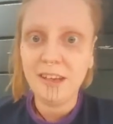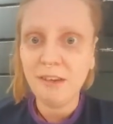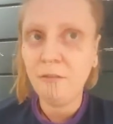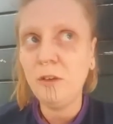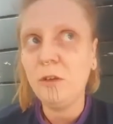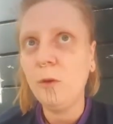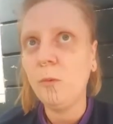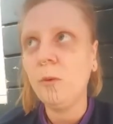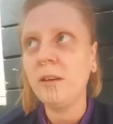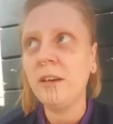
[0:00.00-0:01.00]
If you know
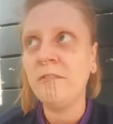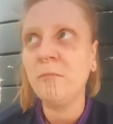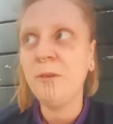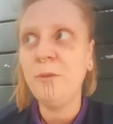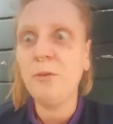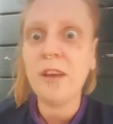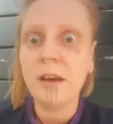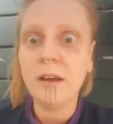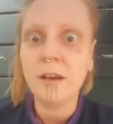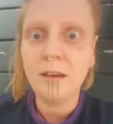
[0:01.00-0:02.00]
what kind of abuse
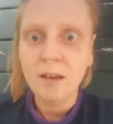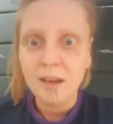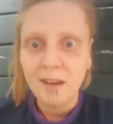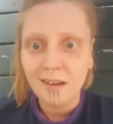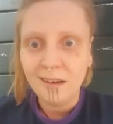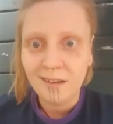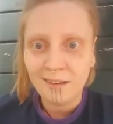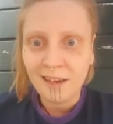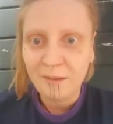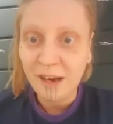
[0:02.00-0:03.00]
I
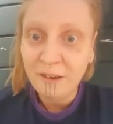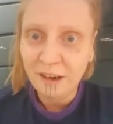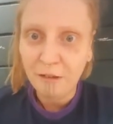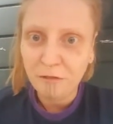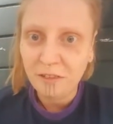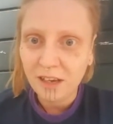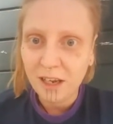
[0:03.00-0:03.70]
came out of,